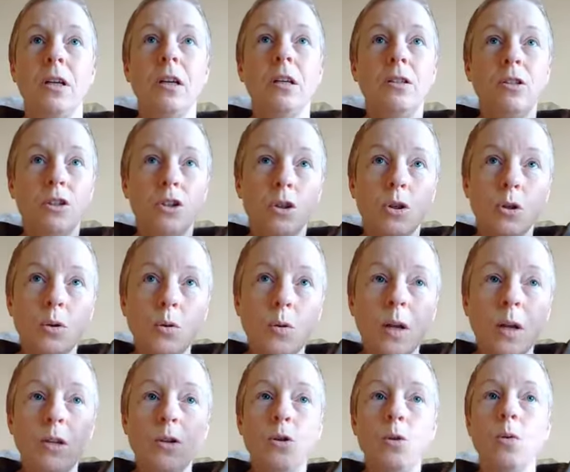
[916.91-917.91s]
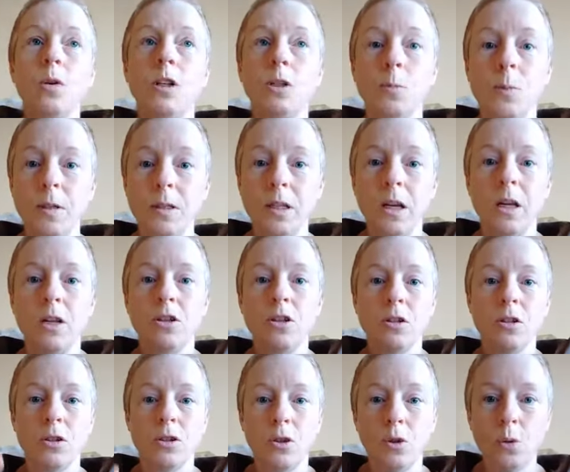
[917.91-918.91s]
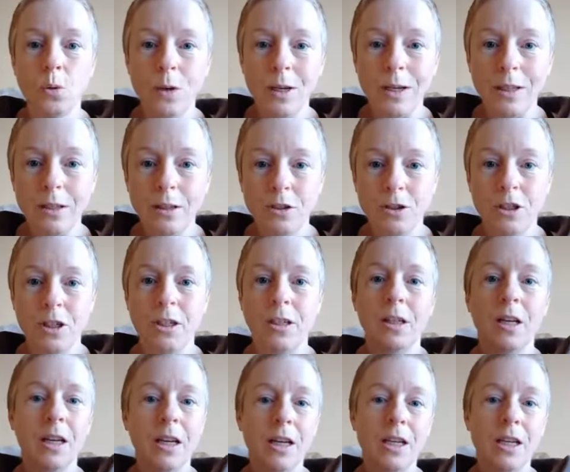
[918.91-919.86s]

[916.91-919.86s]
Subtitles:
you and your expectations and your energy